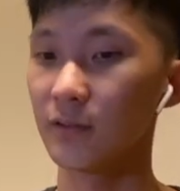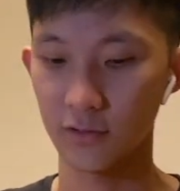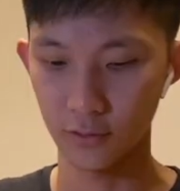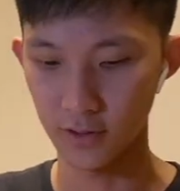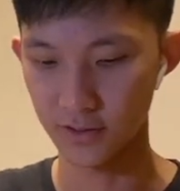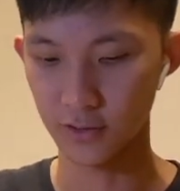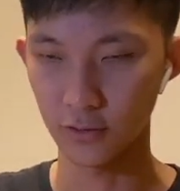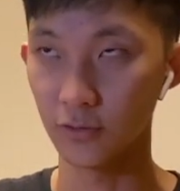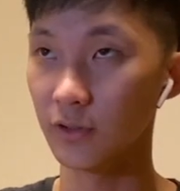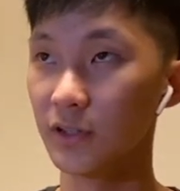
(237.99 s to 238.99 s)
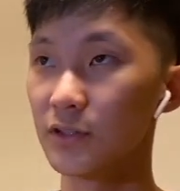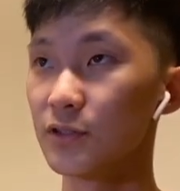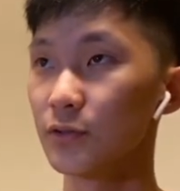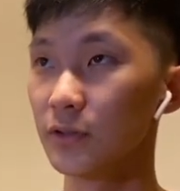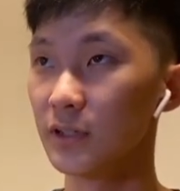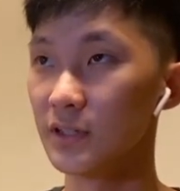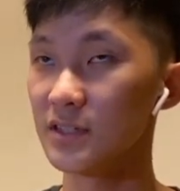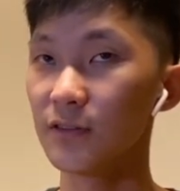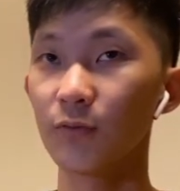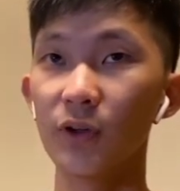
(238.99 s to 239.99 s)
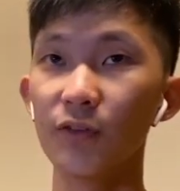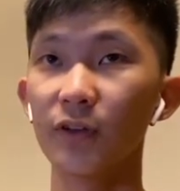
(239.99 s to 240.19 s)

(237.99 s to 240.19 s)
So let's go into the Synthwave